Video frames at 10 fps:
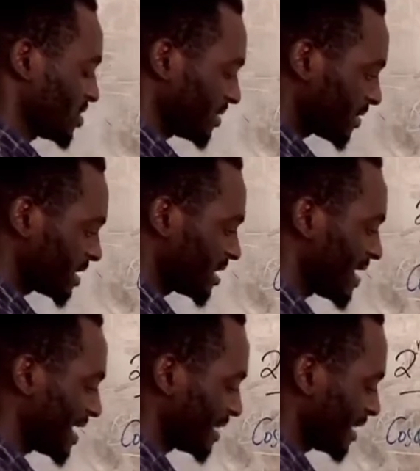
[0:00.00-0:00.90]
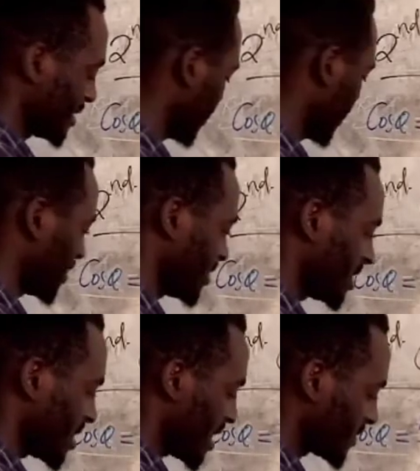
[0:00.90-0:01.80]
I'm going to write that here.
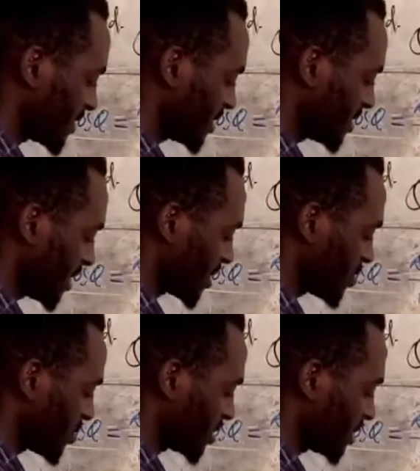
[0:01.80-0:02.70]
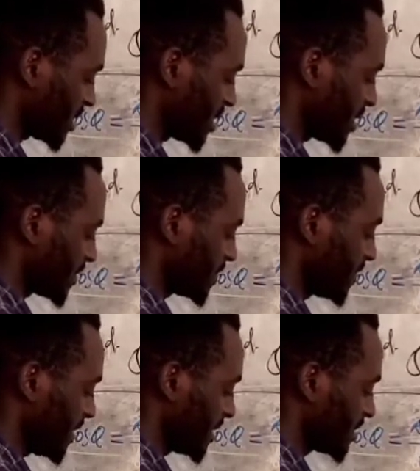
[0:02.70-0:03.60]
I'm going to say cos
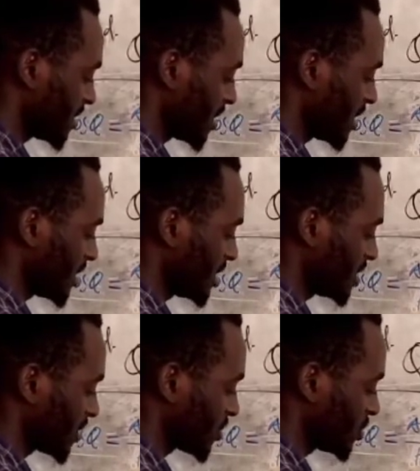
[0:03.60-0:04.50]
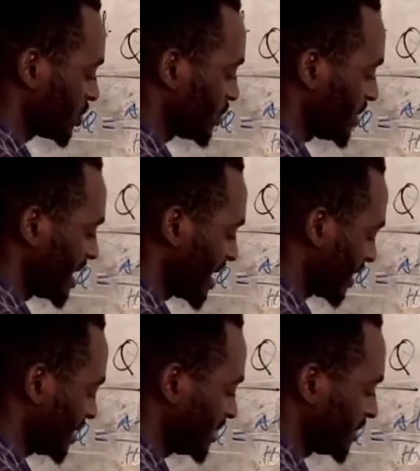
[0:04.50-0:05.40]
theta is equal to
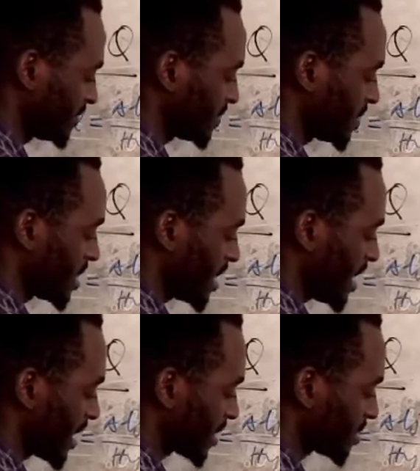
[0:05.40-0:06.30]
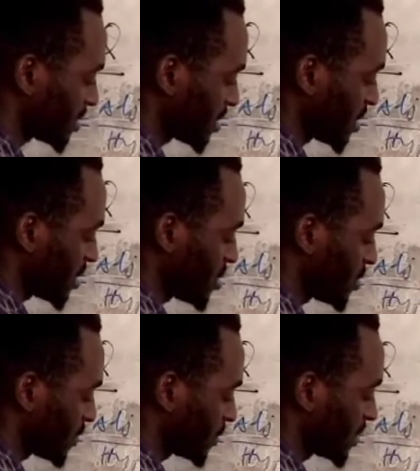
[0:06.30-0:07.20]
negative x
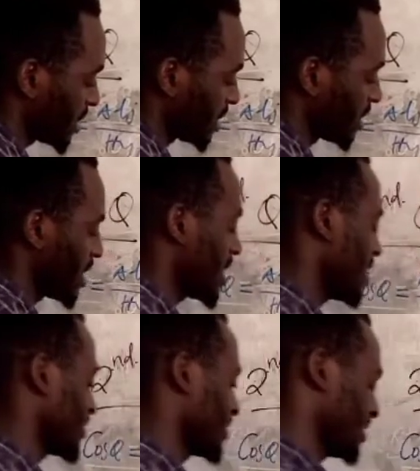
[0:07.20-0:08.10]
over r.